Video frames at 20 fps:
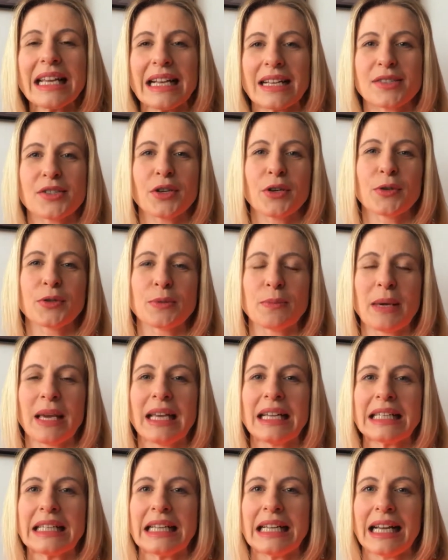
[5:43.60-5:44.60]
excuse
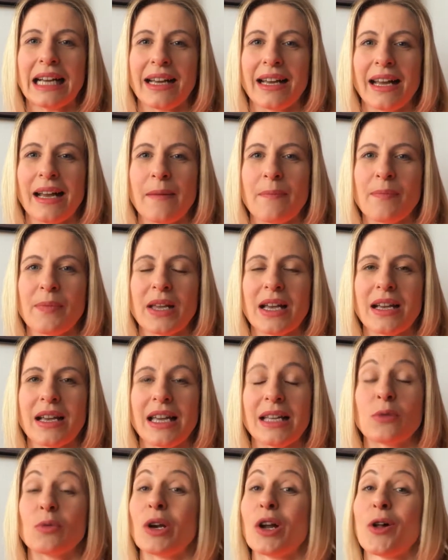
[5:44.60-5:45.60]
me,
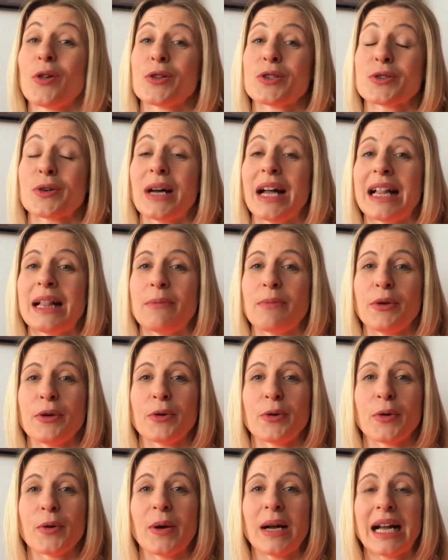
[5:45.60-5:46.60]
it will also help
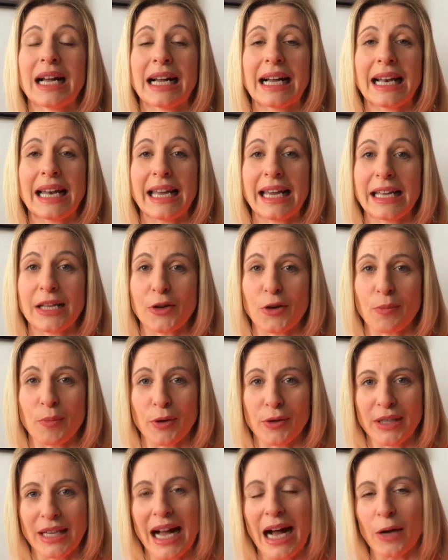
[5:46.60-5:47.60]
you clean your
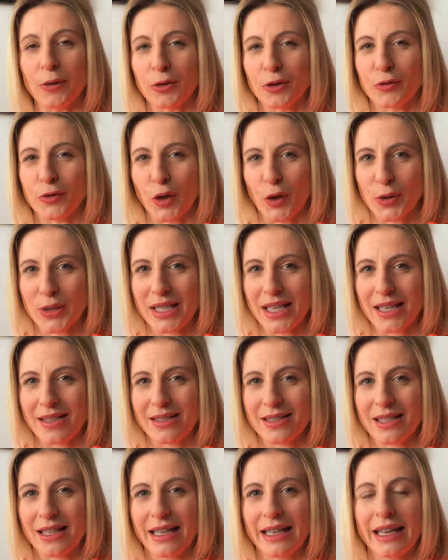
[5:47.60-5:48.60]
body out of
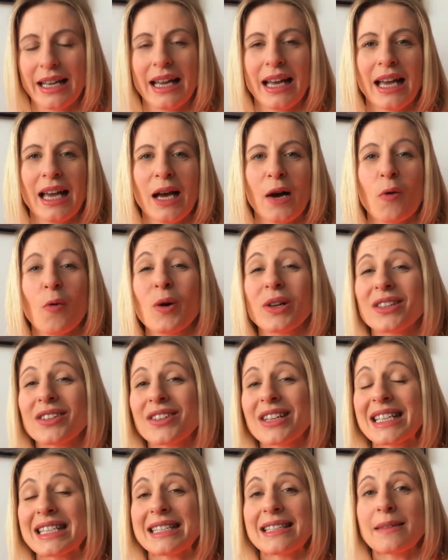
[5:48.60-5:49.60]
toxins.
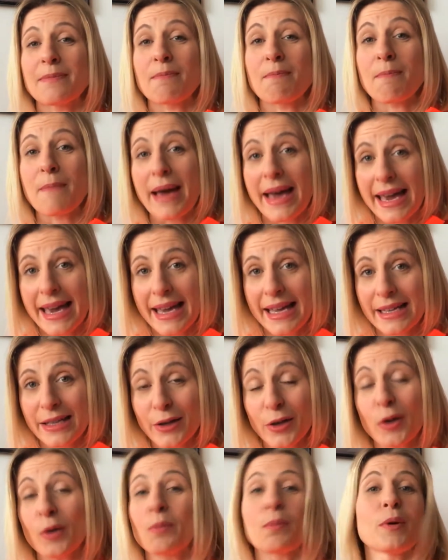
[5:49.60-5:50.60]
Water is the
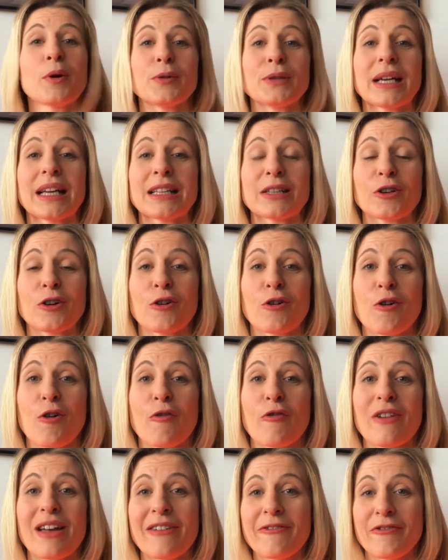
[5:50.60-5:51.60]
main component
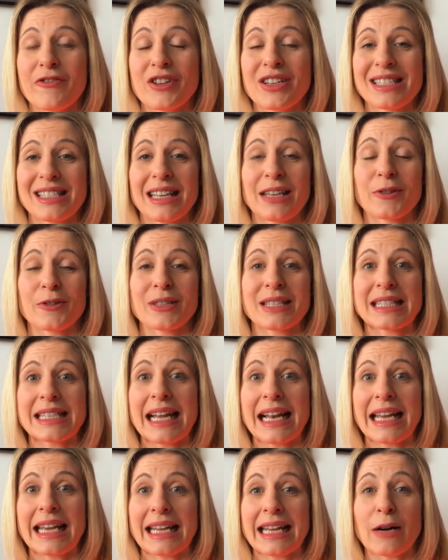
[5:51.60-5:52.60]
of every single
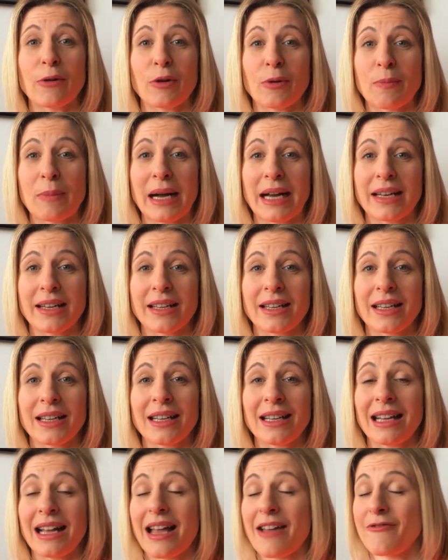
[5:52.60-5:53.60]
cell in our
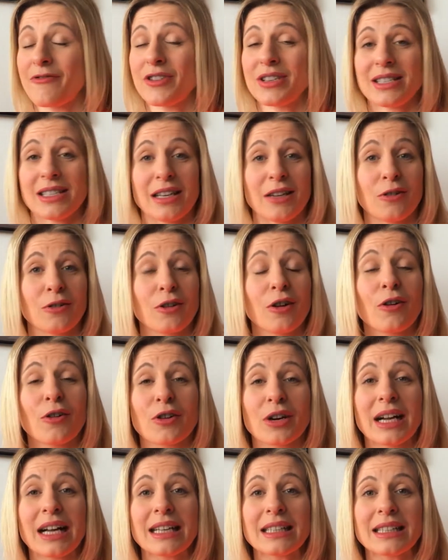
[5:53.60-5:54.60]
body, every single
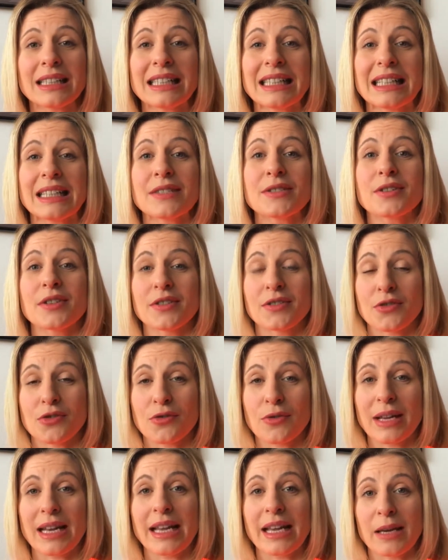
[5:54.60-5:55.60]
organ, so
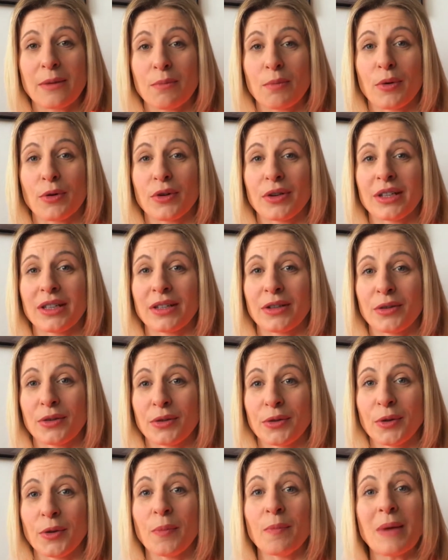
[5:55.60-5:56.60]
it's really important
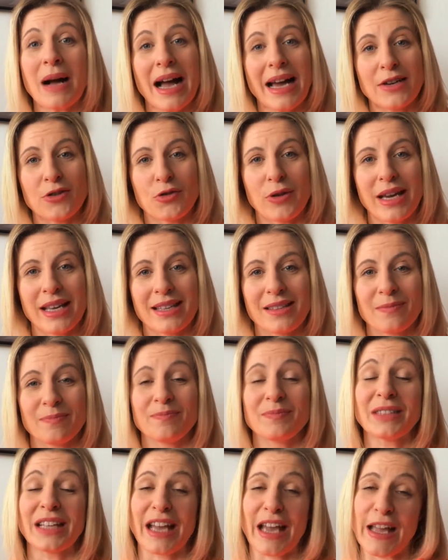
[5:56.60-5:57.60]
to hydrate.
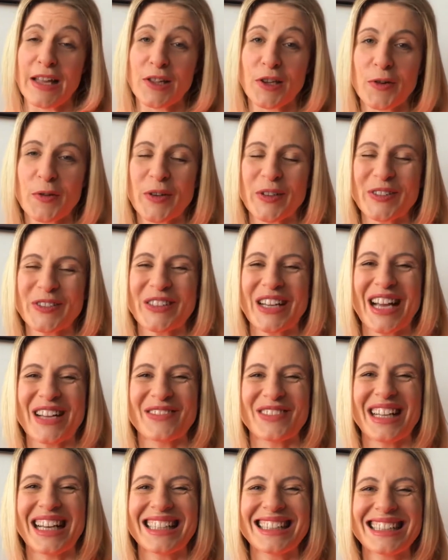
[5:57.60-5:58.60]
And you want to
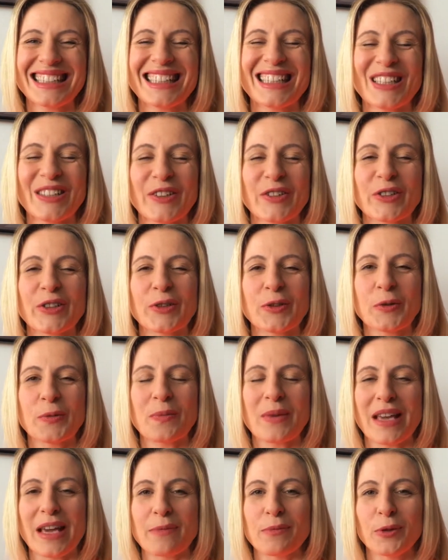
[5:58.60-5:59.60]
have that in order to
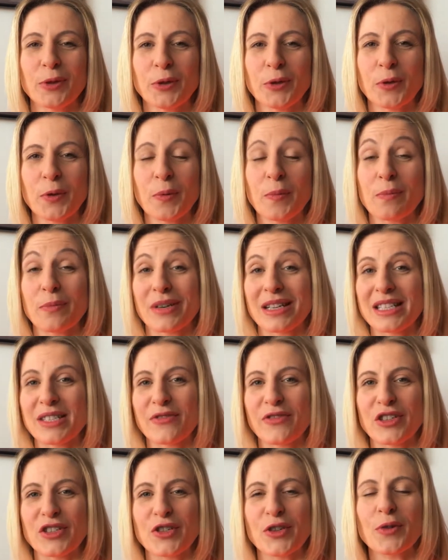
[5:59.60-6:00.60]
be able to
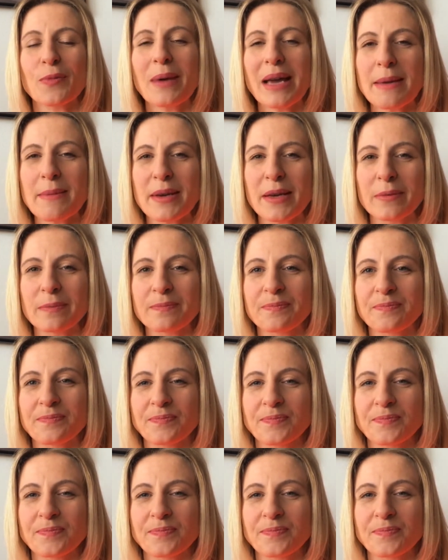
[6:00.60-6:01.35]
breastfeed your baby.